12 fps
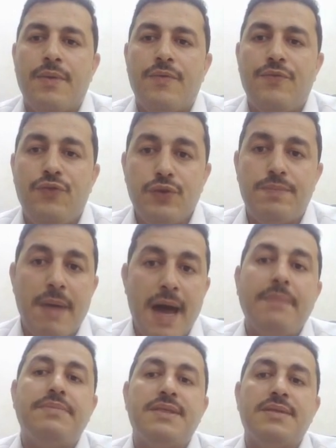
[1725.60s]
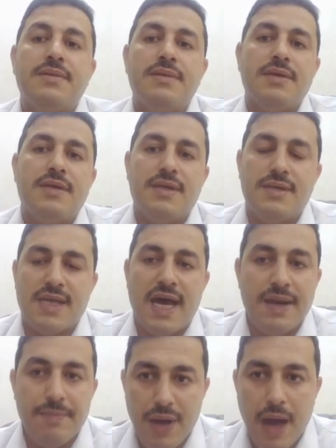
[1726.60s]
food maps is
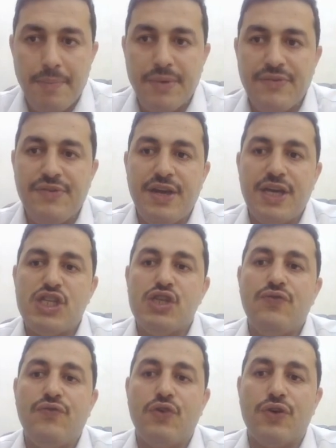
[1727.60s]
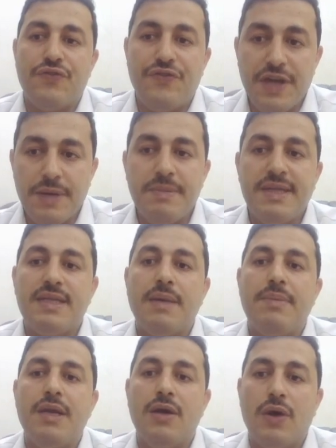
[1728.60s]
an abbreviation for
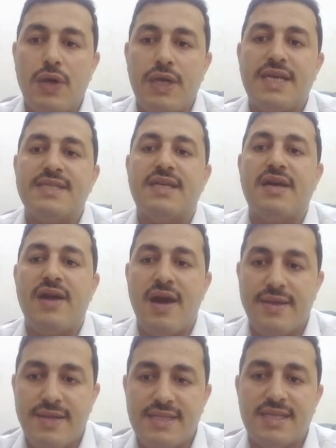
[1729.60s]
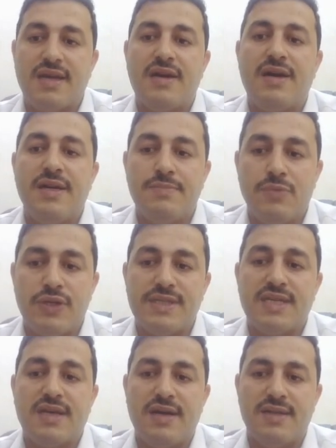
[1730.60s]
fermentable oligosaccharide, disaccharide,
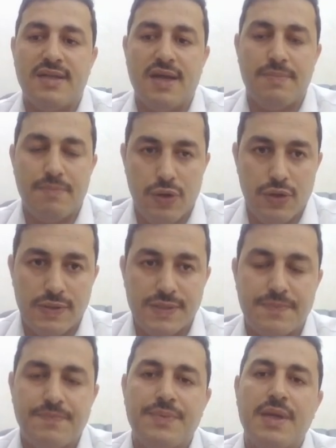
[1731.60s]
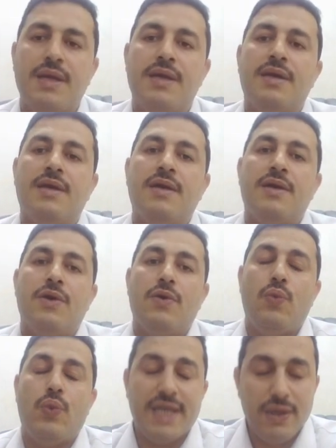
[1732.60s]
monosaccharide, and polyols.
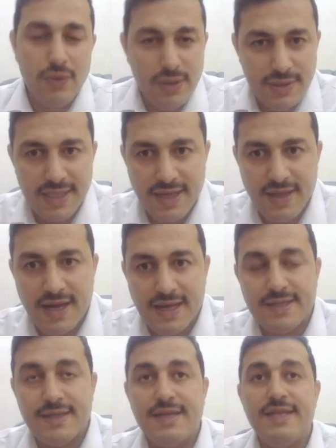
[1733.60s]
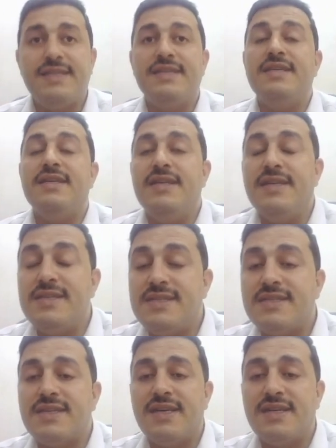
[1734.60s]
What I want to say that it
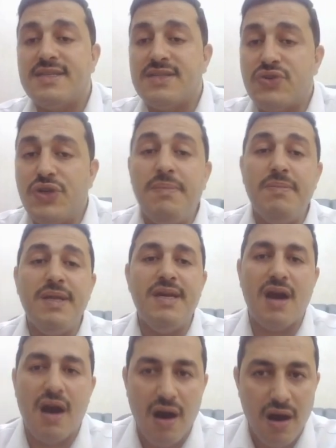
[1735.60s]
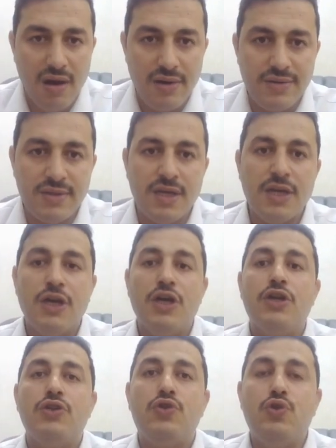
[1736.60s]
is extremely hard
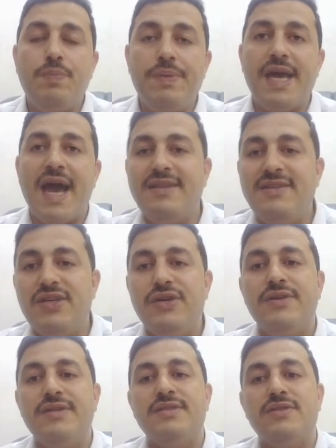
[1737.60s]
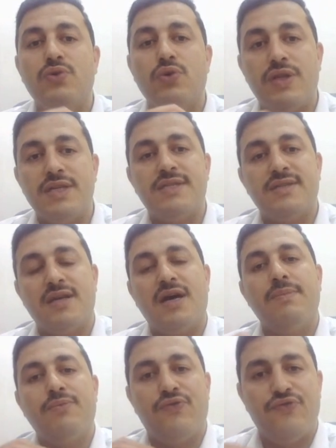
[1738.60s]
to be adherent to this
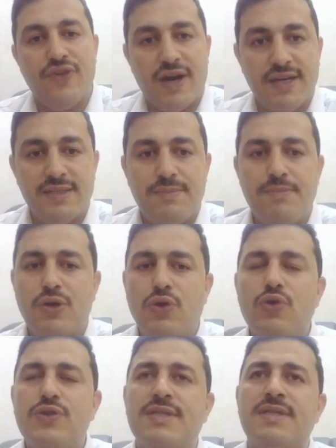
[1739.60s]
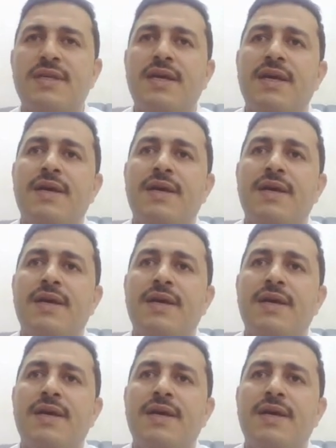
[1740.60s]
type of diet, because